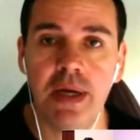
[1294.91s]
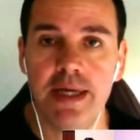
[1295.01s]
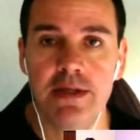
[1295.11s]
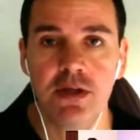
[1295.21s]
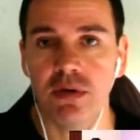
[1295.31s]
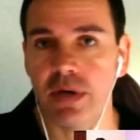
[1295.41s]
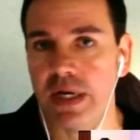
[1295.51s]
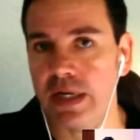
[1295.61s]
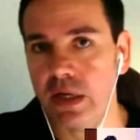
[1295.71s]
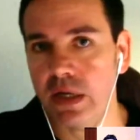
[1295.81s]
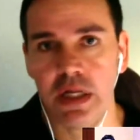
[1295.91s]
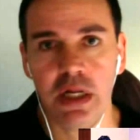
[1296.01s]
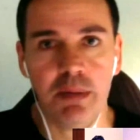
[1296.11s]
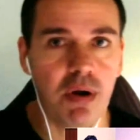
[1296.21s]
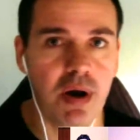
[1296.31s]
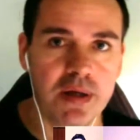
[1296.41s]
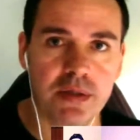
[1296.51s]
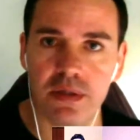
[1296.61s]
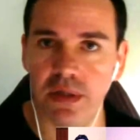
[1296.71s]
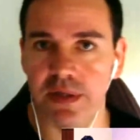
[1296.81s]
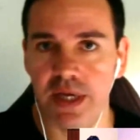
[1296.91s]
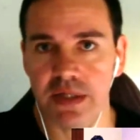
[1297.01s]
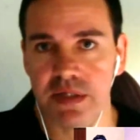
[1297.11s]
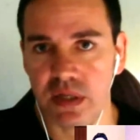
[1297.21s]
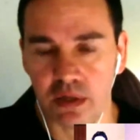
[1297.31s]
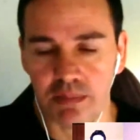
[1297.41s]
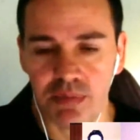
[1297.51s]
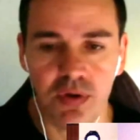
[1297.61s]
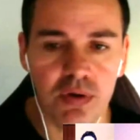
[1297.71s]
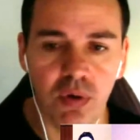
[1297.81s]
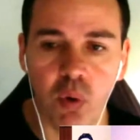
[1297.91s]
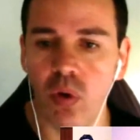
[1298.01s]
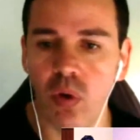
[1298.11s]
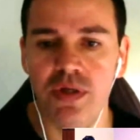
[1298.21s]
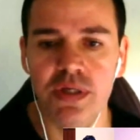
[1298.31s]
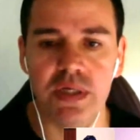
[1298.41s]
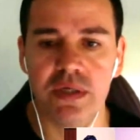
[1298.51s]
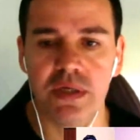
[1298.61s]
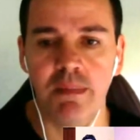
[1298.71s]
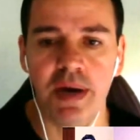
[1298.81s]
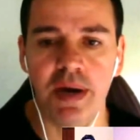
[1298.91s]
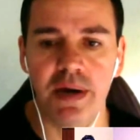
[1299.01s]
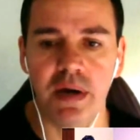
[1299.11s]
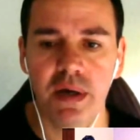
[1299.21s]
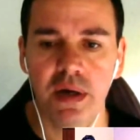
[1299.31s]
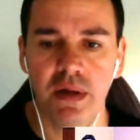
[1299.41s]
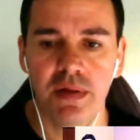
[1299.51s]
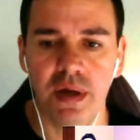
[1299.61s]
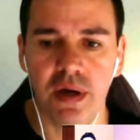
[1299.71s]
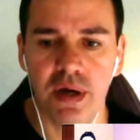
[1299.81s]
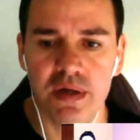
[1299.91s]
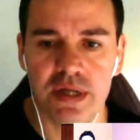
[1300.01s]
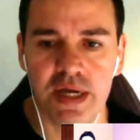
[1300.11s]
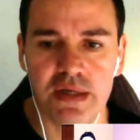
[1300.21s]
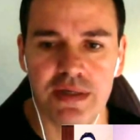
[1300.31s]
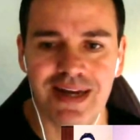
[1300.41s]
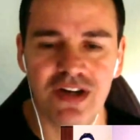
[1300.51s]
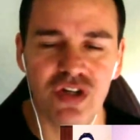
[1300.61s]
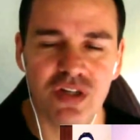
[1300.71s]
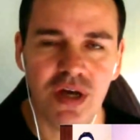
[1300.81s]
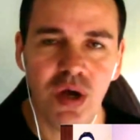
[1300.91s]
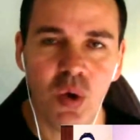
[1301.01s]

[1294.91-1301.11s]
so any cleaning products, their desk, their computer, all those things come under as tax deductions.